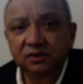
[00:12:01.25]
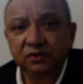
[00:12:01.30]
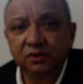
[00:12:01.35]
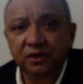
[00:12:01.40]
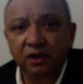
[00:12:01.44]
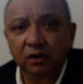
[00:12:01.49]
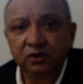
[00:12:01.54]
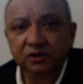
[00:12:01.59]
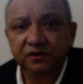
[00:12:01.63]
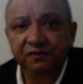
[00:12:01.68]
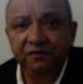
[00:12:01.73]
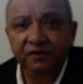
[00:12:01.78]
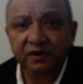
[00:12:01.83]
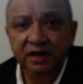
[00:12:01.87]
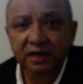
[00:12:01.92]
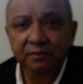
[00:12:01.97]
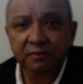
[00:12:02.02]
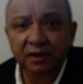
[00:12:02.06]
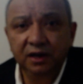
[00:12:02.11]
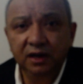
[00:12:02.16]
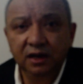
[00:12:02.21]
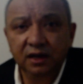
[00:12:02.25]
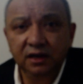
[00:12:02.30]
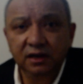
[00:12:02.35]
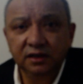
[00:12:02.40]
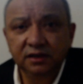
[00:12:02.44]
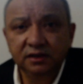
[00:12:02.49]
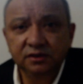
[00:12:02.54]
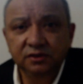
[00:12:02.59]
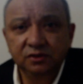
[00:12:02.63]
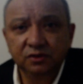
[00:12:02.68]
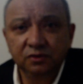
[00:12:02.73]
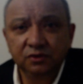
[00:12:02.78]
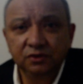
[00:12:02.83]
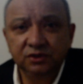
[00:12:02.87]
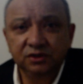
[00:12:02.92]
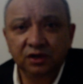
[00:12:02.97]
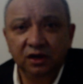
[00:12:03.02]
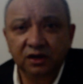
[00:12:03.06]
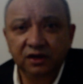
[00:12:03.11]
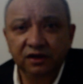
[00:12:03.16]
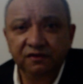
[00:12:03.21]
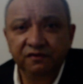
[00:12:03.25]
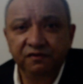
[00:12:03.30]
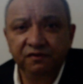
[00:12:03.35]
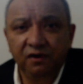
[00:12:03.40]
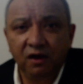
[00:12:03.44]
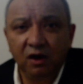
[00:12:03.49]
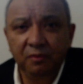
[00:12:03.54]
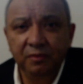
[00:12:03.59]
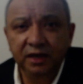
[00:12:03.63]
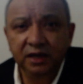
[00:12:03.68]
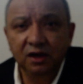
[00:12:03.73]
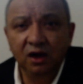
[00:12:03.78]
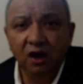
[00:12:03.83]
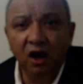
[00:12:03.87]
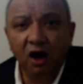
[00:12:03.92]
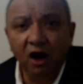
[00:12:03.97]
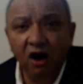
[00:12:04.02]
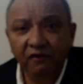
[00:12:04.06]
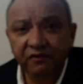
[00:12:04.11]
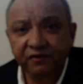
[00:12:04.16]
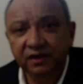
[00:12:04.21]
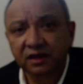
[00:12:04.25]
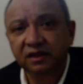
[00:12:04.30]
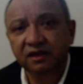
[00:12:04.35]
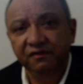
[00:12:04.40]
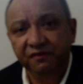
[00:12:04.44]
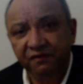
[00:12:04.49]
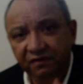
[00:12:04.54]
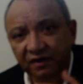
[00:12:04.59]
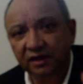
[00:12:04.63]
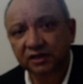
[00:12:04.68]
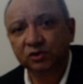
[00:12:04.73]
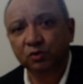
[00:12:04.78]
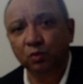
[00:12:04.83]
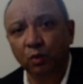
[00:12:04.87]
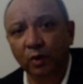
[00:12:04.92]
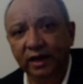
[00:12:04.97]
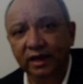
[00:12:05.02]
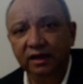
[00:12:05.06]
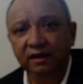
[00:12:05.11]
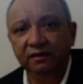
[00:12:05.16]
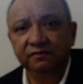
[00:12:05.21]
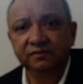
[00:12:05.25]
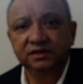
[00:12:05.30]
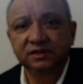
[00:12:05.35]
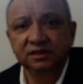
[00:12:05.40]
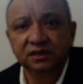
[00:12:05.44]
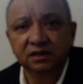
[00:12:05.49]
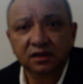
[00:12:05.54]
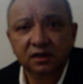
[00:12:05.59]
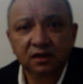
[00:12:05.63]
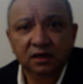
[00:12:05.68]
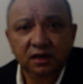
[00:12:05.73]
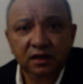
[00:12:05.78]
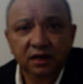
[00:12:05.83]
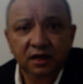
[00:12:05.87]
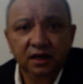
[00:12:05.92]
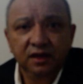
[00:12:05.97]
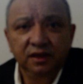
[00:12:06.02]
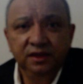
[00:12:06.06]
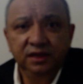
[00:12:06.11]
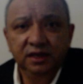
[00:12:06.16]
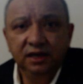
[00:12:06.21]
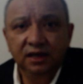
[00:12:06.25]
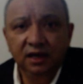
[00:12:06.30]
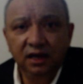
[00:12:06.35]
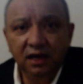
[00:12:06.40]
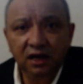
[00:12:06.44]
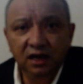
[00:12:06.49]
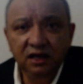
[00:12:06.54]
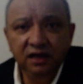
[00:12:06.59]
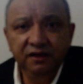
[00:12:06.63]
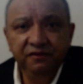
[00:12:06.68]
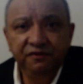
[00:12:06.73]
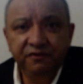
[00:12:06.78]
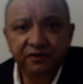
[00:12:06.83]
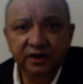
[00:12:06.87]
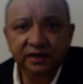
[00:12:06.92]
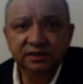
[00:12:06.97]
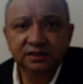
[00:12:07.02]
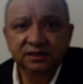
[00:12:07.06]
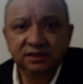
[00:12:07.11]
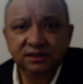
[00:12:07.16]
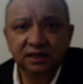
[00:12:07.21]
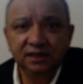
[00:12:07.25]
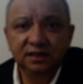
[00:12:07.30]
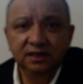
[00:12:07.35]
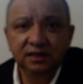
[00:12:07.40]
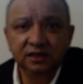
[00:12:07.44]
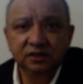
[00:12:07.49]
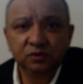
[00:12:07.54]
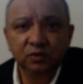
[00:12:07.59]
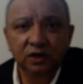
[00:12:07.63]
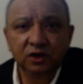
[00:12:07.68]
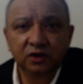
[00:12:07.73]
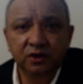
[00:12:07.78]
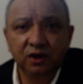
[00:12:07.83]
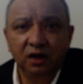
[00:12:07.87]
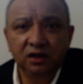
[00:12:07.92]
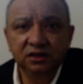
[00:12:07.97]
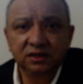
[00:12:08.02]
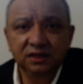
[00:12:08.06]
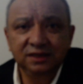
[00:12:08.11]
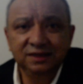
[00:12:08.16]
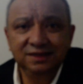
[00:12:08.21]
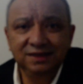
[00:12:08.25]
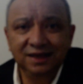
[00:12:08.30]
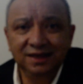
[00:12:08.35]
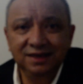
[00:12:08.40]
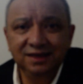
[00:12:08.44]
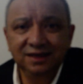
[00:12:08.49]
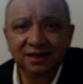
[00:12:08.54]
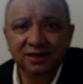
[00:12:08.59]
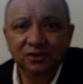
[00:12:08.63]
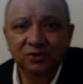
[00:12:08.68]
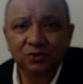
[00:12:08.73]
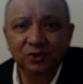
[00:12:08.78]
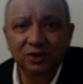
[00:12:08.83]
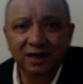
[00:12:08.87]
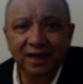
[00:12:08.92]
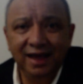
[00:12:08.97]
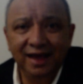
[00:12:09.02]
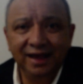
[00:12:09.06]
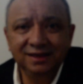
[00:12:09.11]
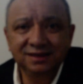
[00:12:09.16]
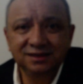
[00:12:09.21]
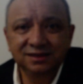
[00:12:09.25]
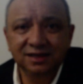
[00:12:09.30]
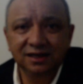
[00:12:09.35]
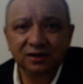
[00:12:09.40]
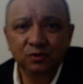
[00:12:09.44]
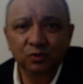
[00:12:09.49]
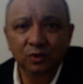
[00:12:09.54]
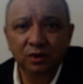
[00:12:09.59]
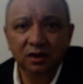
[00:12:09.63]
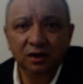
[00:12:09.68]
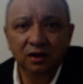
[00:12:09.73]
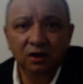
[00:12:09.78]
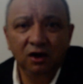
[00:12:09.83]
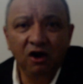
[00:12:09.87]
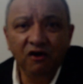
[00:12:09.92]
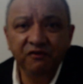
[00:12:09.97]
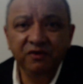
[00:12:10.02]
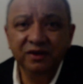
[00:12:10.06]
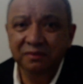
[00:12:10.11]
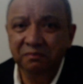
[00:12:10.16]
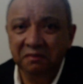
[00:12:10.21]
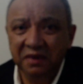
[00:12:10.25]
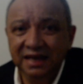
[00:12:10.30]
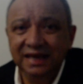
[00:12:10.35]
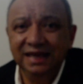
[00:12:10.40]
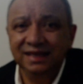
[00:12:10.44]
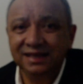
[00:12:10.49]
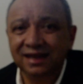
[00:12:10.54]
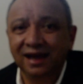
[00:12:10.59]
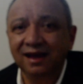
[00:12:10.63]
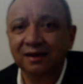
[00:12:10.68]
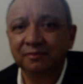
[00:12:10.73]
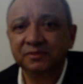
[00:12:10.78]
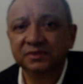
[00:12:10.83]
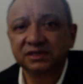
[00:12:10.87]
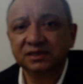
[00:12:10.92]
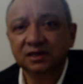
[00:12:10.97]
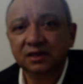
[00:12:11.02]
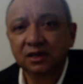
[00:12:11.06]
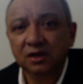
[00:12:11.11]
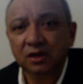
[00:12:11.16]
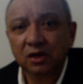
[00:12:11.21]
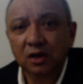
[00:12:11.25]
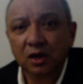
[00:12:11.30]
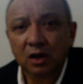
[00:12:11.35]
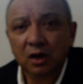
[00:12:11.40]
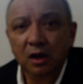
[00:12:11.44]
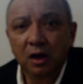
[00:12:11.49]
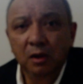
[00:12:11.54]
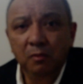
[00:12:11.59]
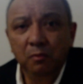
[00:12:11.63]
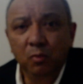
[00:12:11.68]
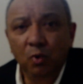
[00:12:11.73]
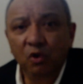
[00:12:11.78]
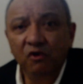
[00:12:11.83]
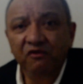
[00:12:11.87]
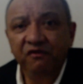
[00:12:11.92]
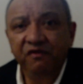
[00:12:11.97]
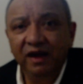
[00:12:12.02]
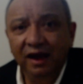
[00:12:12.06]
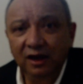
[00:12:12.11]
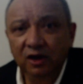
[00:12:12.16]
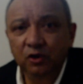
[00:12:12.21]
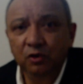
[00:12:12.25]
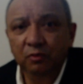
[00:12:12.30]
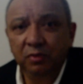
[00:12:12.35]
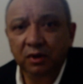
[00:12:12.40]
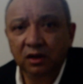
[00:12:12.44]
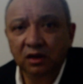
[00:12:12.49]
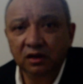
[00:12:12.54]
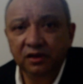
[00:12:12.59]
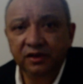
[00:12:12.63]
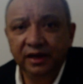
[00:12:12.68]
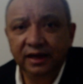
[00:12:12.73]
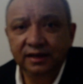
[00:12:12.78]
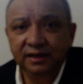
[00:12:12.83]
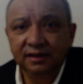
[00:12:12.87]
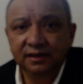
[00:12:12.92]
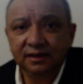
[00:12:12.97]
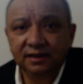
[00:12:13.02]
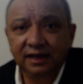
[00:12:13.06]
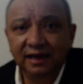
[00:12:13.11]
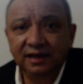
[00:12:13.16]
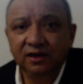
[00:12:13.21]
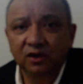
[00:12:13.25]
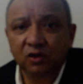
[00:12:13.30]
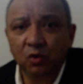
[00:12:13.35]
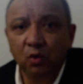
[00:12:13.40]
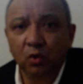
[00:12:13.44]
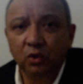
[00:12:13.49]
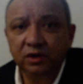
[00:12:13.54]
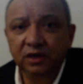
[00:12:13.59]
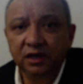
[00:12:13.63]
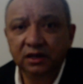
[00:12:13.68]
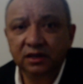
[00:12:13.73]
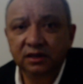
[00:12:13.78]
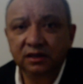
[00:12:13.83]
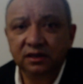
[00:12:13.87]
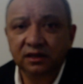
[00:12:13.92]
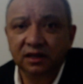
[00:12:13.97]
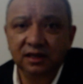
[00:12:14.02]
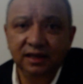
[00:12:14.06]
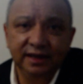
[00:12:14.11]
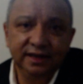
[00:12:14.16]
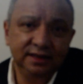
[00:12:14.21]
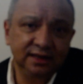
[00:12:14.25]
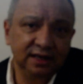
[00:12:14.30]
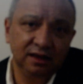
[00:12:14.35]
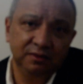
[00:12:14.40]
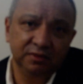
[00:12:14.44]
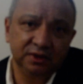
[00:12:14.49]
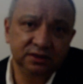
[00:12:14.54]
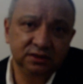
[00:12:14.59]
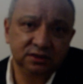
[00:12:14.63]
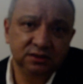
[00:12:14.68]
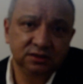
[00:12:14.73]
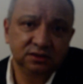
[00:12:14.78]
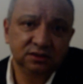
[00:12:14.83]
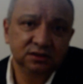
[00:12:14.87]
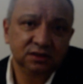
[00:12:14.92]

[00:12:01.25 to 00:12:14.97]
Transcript: to those free burghers who started farming after the first waves, the early French settlers were granted tenure to lands that were often many times more valuable than that accorded the latecomers.